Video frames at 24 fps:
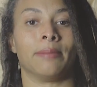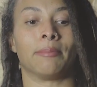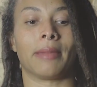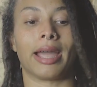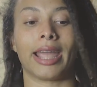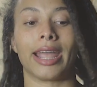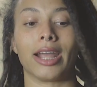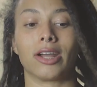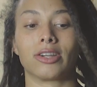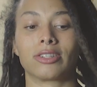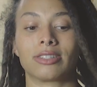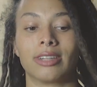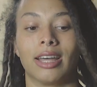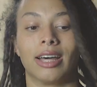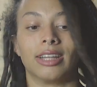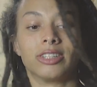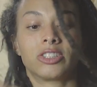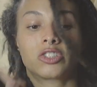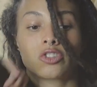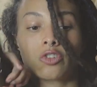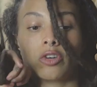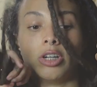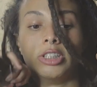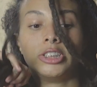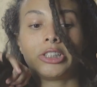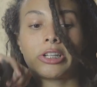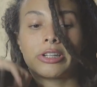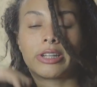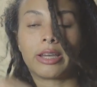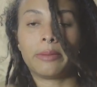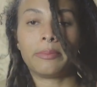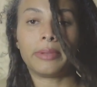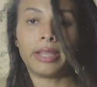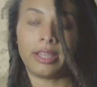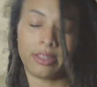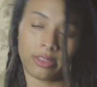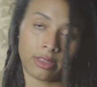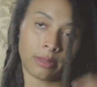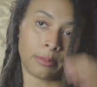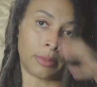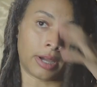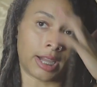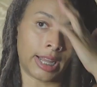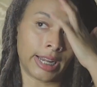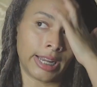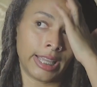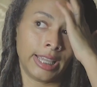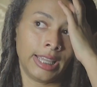and my hair's not scrunched up in the
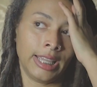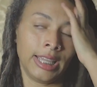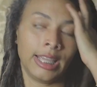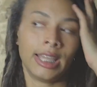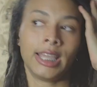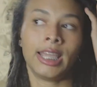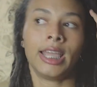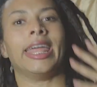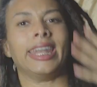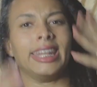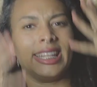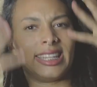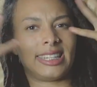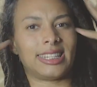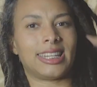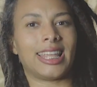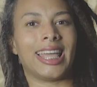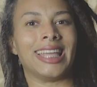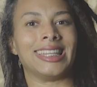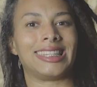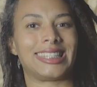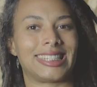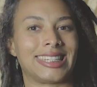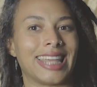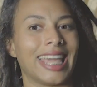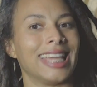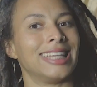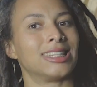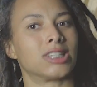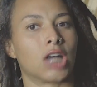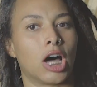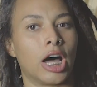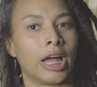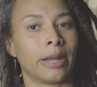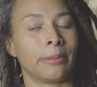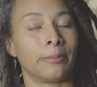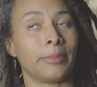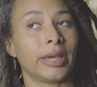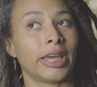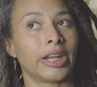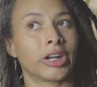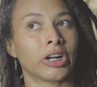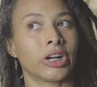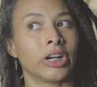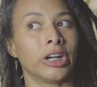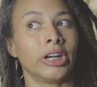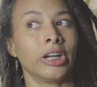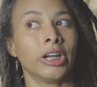bonnet, and it stays on
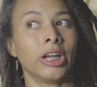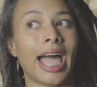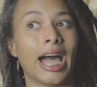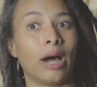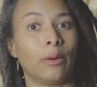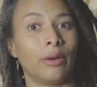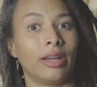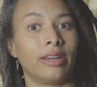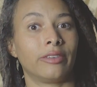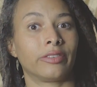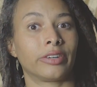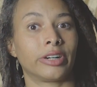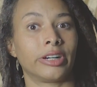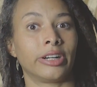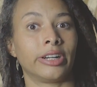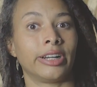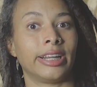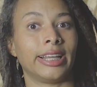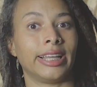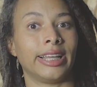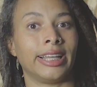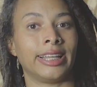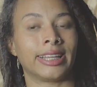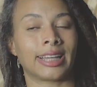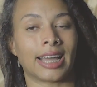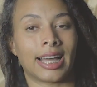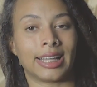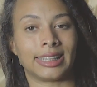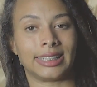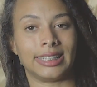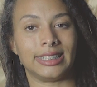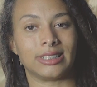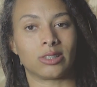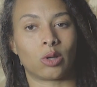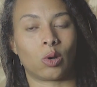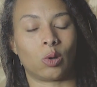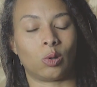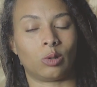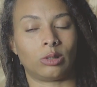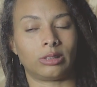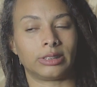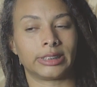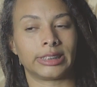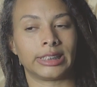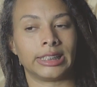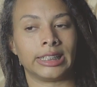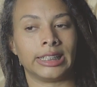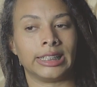better. However, it got these
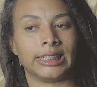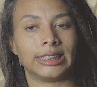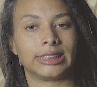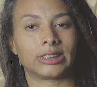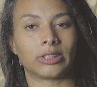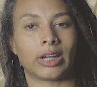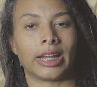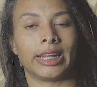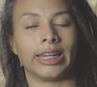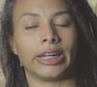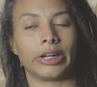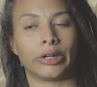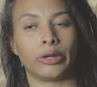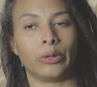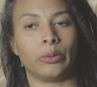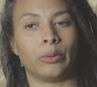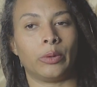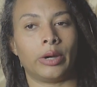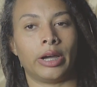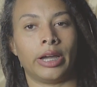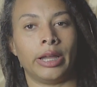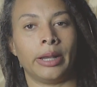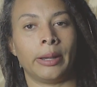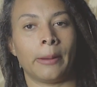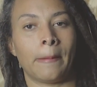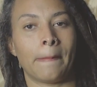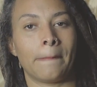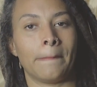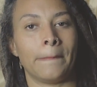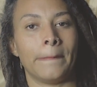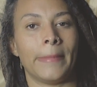holes in it, so I need a new one.